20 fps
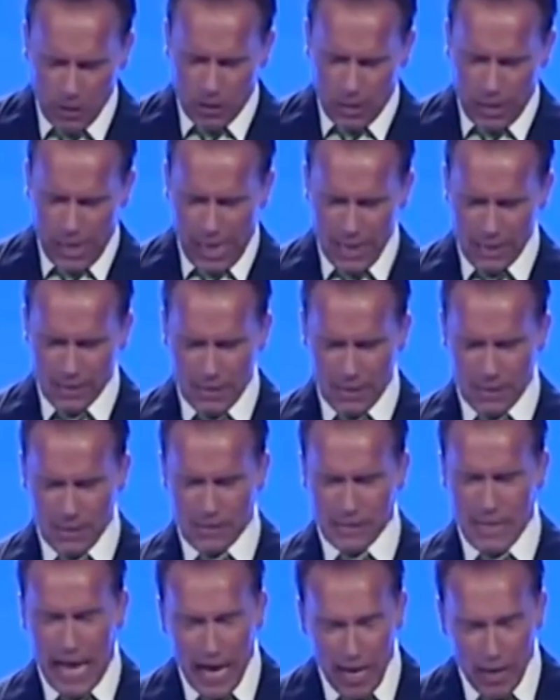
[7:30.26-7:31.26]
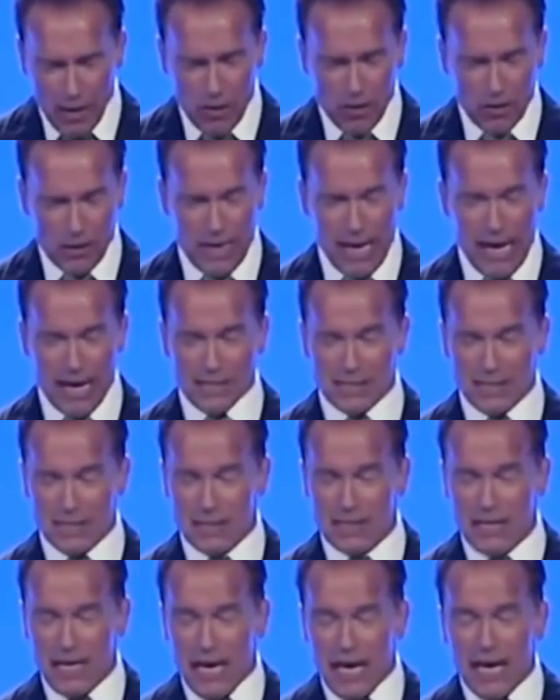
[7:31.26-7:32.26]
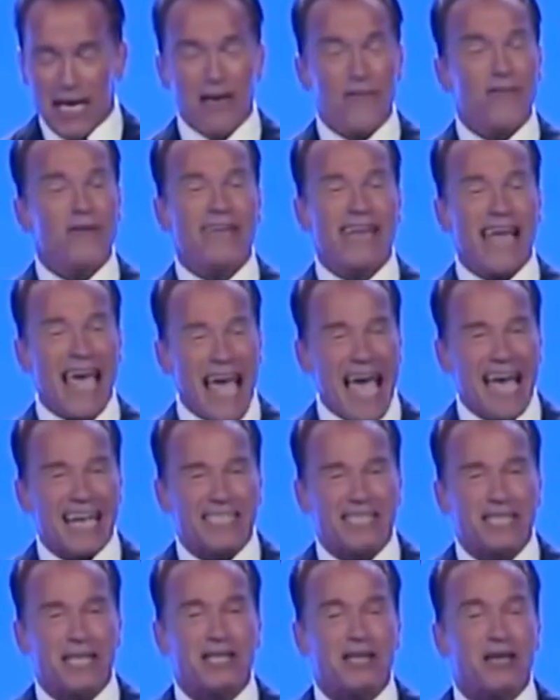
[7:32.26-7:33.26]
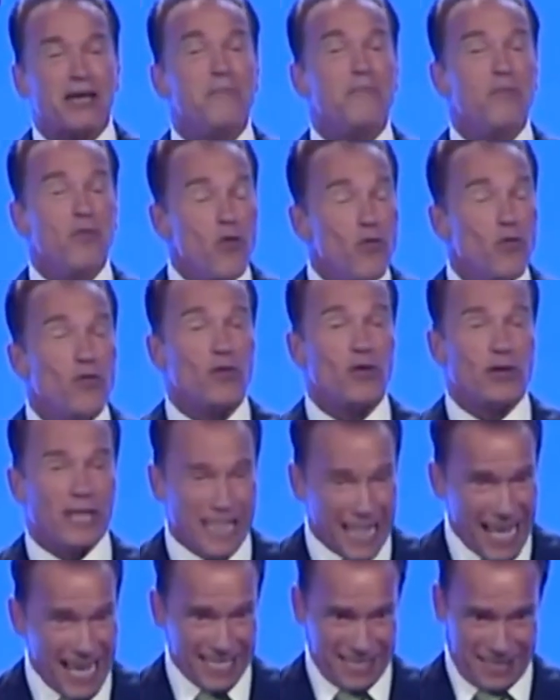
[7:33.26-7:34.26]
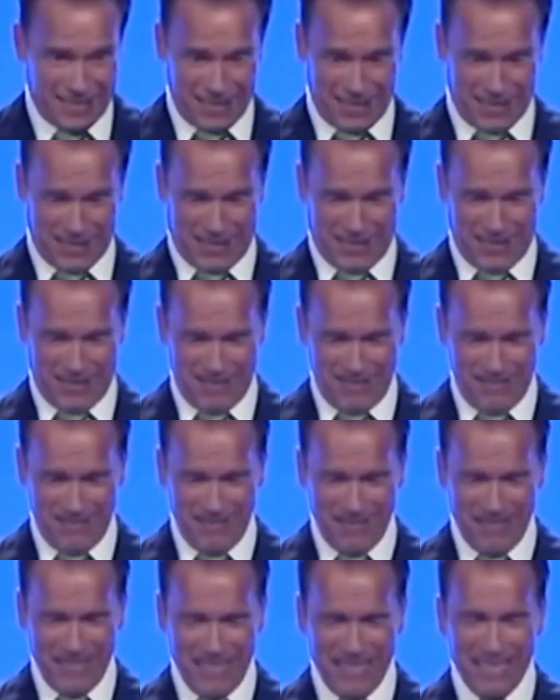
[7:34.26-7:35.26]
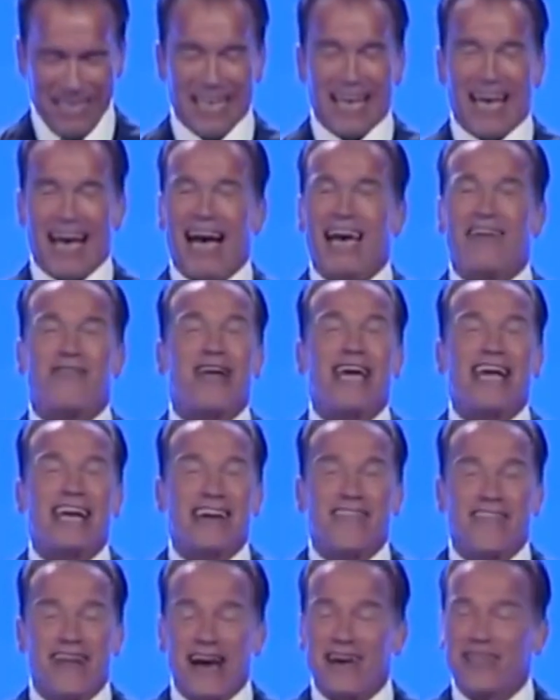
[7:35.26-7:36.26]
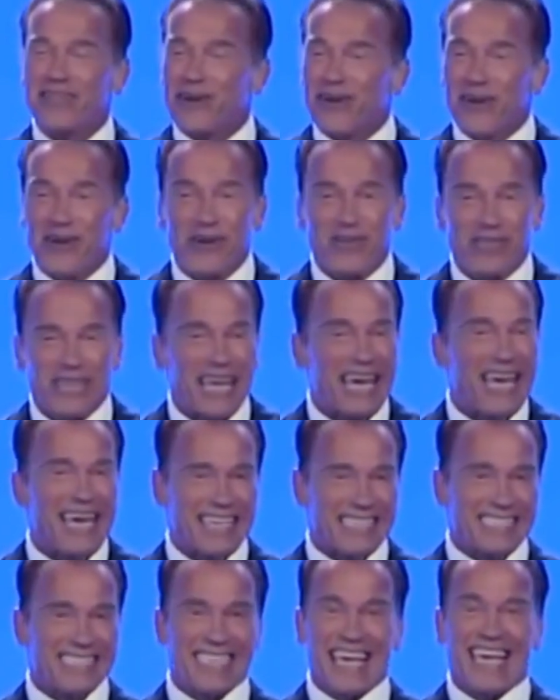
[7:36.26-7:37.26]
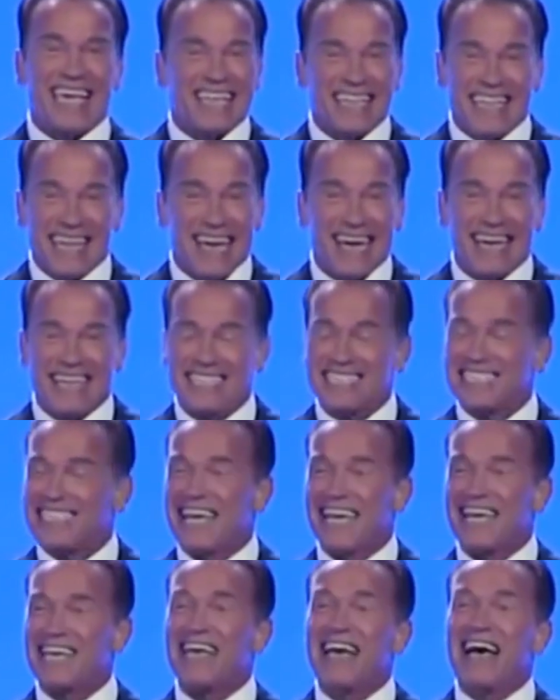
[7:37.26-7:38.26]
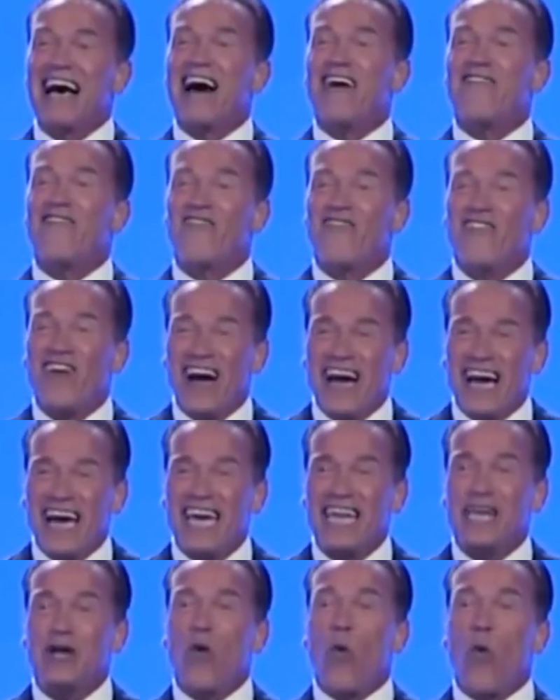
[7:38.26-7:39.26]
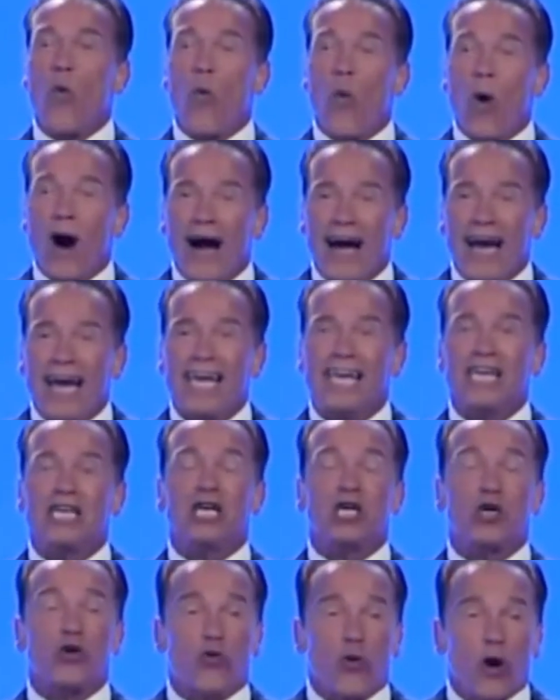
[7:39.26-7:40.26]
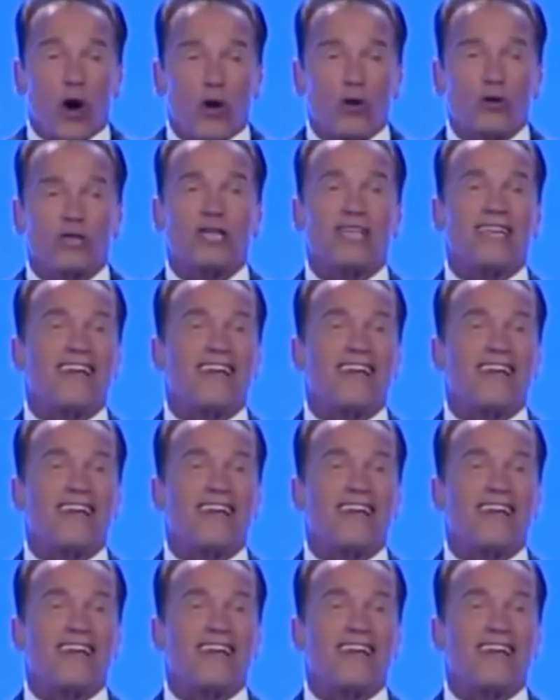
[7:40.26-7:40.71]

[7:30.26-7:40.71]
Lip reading: classes, dialogue classes, even accent removal classes. I ran around all day saying lines like, a fine wine grows on a